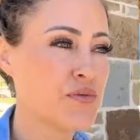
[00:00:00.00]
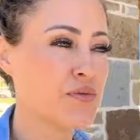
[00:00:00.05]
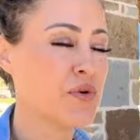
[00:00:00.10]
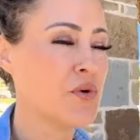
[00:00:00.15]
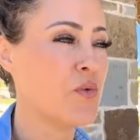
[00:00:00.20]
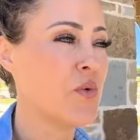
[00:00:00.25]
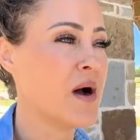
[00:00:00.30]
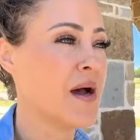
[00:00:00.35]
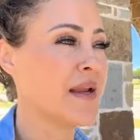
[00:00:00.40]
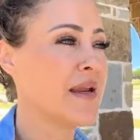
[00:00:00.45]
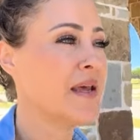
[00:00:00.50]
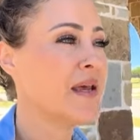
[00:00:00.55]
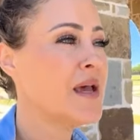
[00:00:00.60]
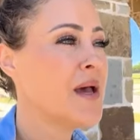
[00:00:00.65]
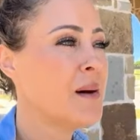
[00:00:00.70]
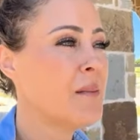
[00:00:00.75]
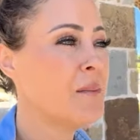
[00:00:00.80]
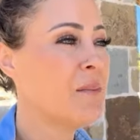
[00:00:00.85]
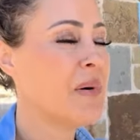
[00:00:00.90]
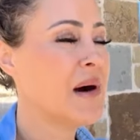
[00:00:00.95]
through one,
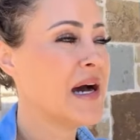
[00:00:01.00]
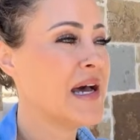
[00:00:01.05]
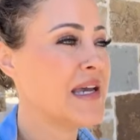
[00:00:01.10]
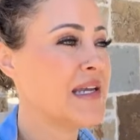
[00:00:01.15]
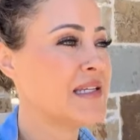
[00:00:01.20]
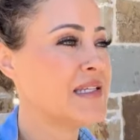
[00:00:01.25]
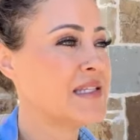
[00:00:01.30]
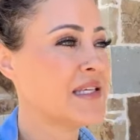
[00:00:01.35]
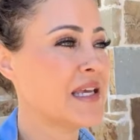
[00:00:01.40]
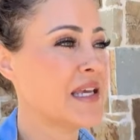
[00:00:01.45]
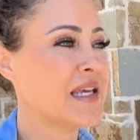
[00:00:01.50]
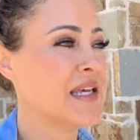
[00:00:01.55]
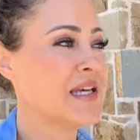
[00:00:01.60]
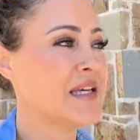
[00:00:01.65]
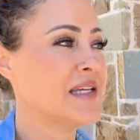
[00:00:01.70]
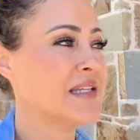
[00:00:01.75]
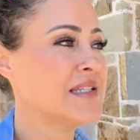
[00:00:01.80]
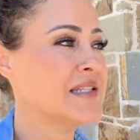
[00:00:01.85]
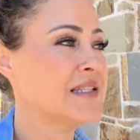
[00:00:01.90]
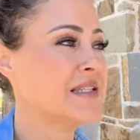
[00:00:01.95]
but
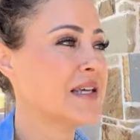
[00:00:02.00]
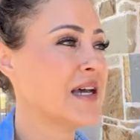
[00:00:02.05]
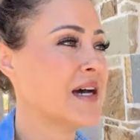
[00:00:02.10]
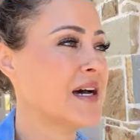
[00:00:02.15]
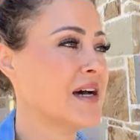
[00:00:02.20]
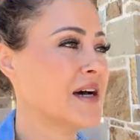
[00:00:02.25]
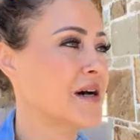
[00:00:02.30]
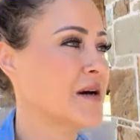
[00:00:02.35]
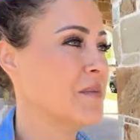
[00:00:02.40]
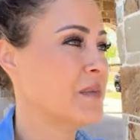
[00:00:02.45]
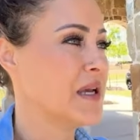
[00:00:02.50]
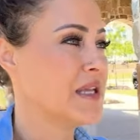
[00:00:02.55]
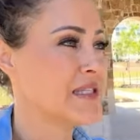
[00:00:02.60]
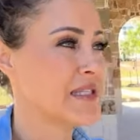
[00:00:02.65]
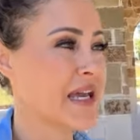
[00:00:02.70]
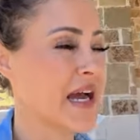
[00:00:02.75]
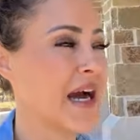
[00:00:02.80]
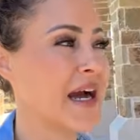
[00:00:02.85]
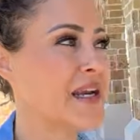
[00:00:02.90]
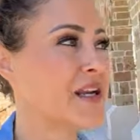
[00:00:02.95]
it's um,
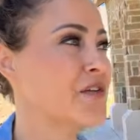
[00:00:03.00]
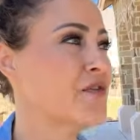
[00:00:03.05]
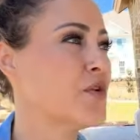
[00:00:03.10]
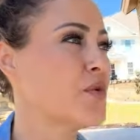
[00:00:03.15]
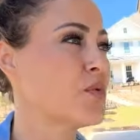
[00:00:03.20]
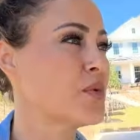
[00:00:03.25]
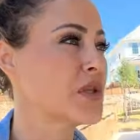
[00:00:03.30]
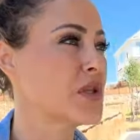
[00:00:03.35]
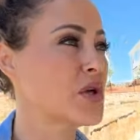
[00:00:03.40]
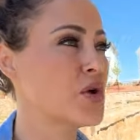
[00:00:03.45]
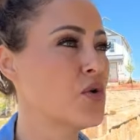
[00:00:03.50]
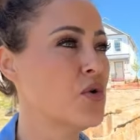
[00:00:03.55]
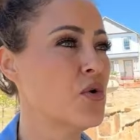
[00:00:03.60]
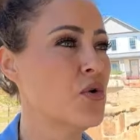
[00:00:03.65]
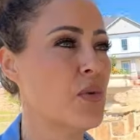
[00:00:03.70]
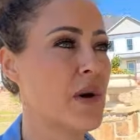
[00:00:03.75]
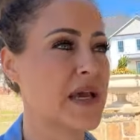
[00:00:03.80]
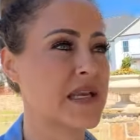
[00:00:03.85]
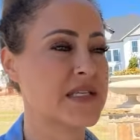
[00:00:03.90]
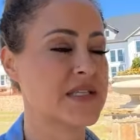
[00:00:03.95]
it's kind of a really
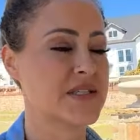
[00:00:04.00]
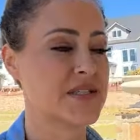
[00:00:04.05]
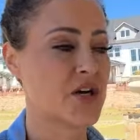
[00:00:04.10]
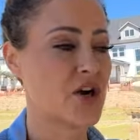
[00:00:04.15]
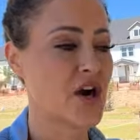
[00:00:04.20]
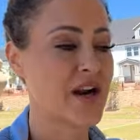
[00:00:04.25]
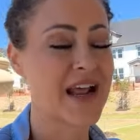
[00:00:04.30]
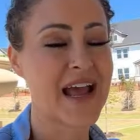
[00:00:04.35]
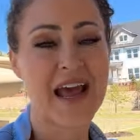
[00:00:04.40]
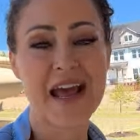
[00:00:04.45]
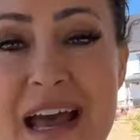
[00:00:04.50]
cool way to start. I